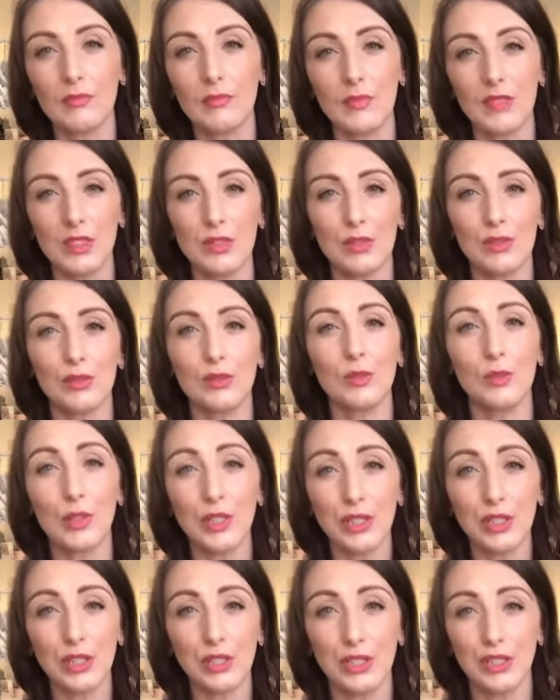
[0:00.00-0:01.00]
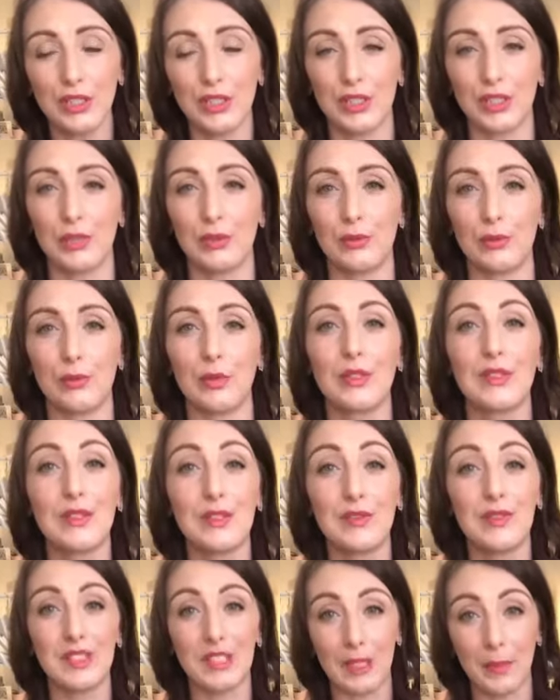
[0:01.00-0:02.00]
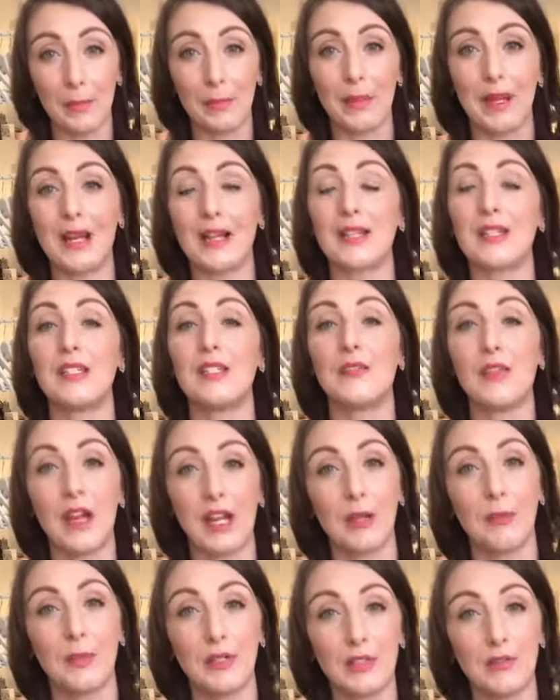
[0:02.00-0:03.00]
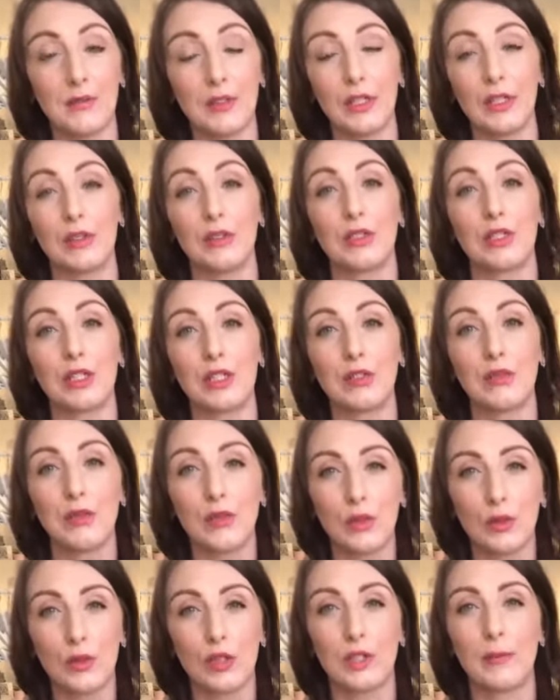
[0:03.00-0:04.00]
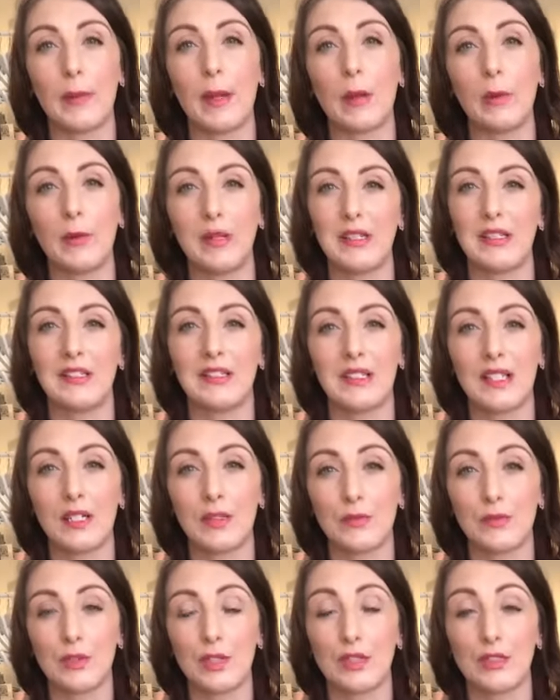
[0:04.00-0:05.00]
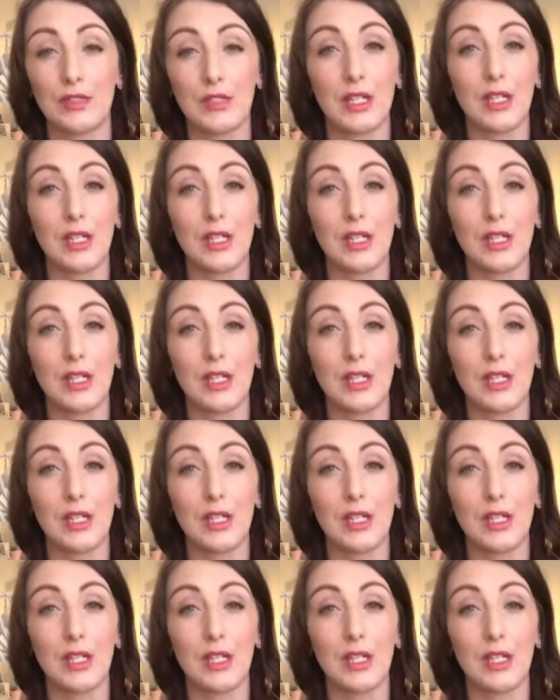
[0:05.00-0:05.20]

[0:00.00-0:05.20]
So what you're going to do, once you've stepped back and you've had a bit of a look and you've thought about it, instead of just